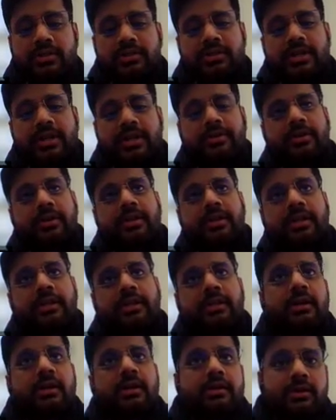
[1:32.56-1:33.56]

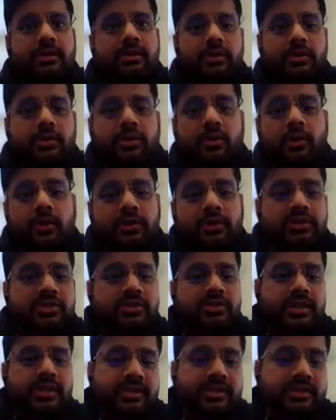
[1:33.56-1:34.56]
generally your
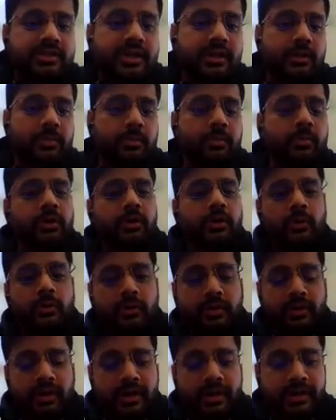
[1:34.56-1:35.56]
orchestrator setup would
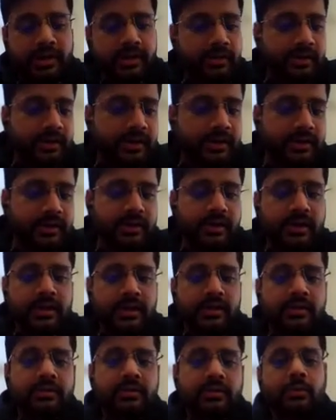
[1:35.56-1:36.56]
look like, right?
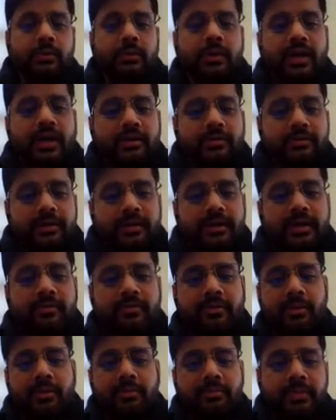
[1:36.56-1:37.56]
You would have a
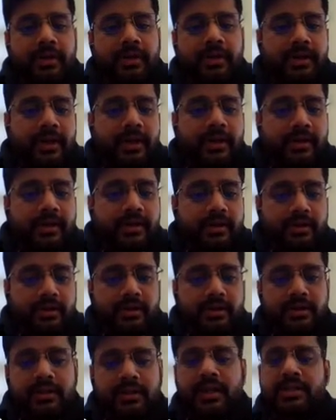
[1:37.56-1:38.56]
development tenant,
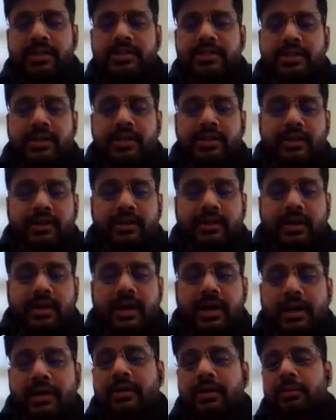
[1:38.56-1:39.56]
a test tenant,
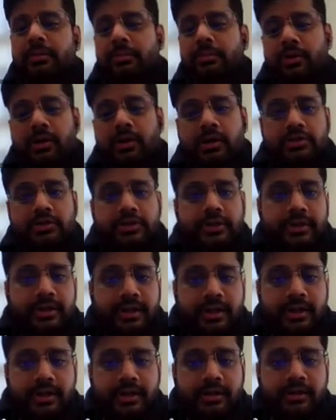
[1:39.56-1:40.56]
and a production
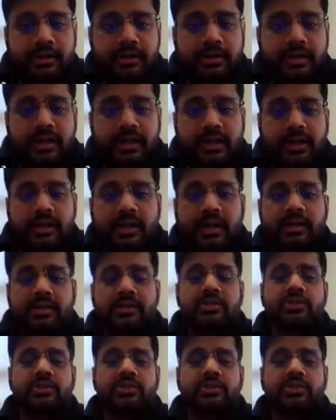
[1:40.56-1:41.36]
tenant. And